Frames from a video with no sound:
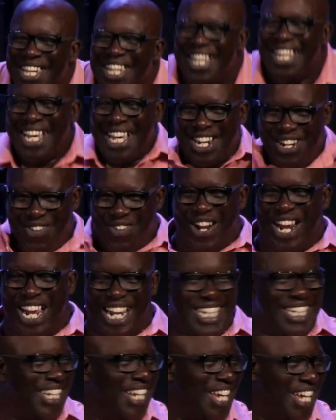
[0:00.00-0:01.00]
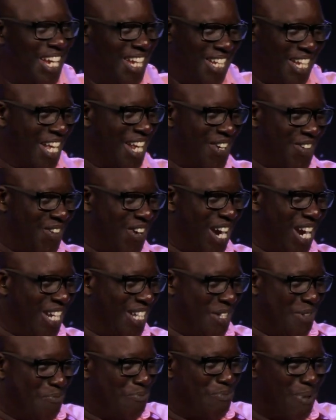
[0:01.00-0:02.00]
and a red and a red
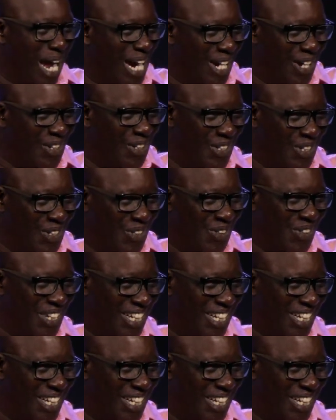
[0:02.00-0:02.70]
biker suit